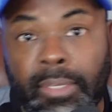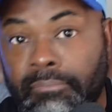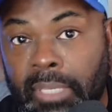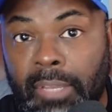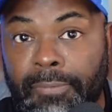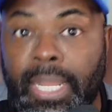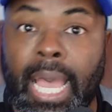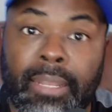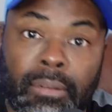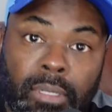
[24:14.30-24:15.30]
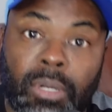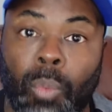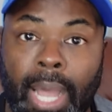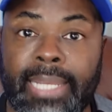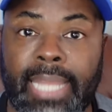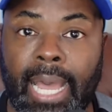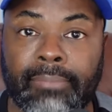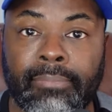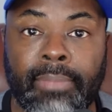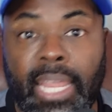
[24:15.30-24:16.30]
If not, why not?
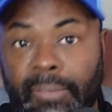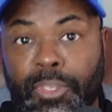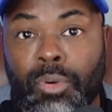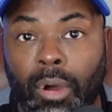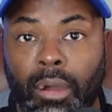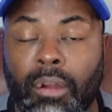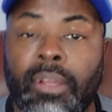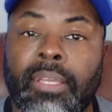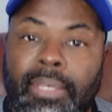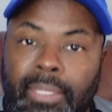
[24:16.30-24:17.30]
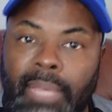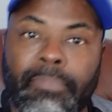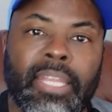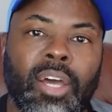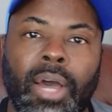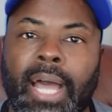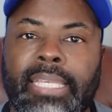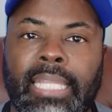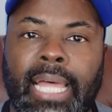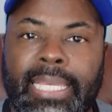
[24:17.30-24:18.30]
And if you are, let me know how
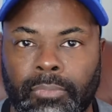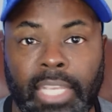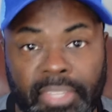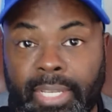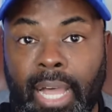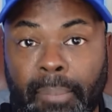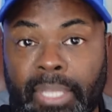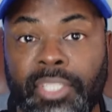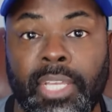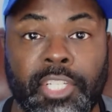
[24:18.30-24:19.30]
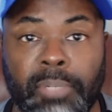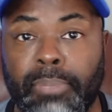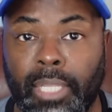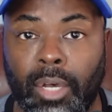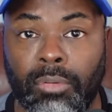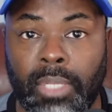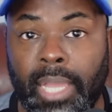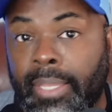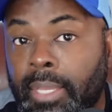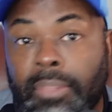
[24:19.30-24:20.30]
you like it in the comment section below.
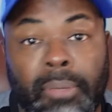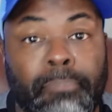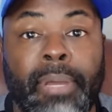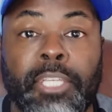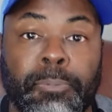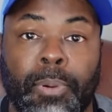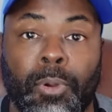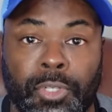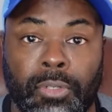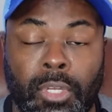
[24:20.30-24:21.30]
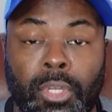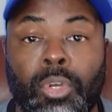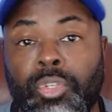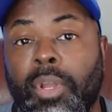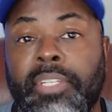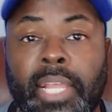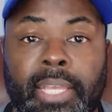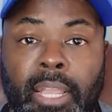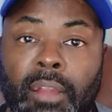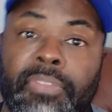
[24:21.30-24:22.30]
Hey, the best person who's going to take
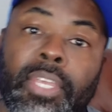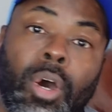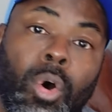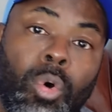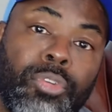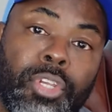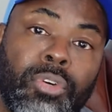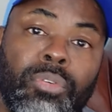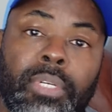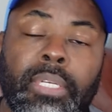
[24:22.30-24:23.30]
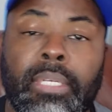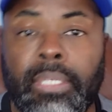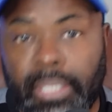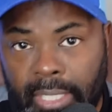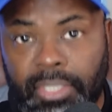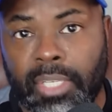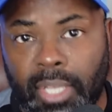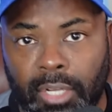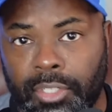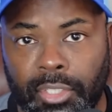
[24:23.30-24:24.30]
care of the old you is the
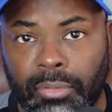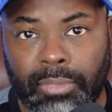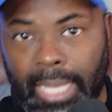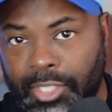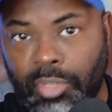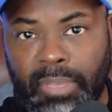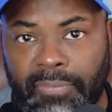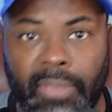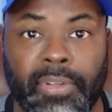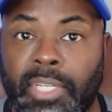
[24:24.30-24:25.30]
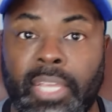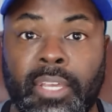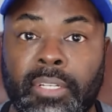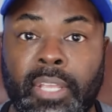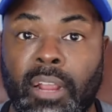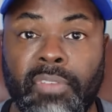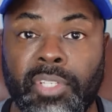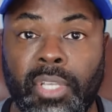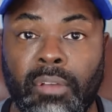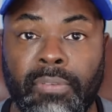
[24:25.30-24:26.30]
young you. Guys, do me a favor. Take good care of
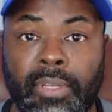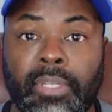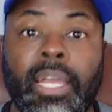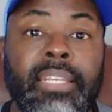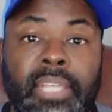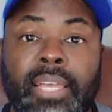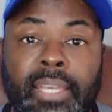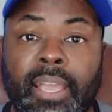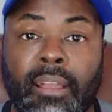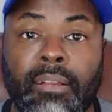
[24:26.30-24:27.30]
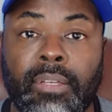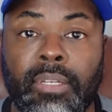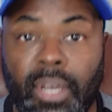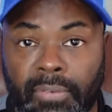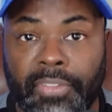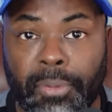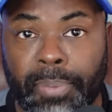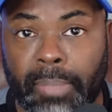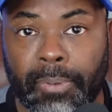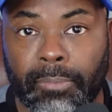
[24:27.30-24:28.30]
yourself and take care of other
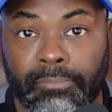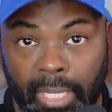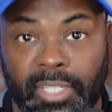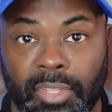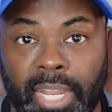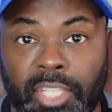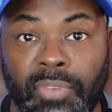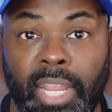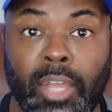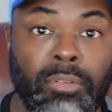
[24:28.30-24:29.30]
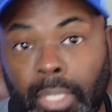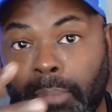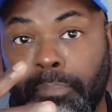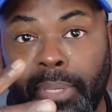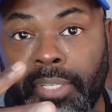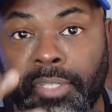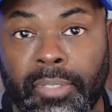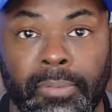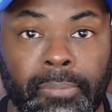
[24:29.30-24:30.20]
people. Until the next video, peace.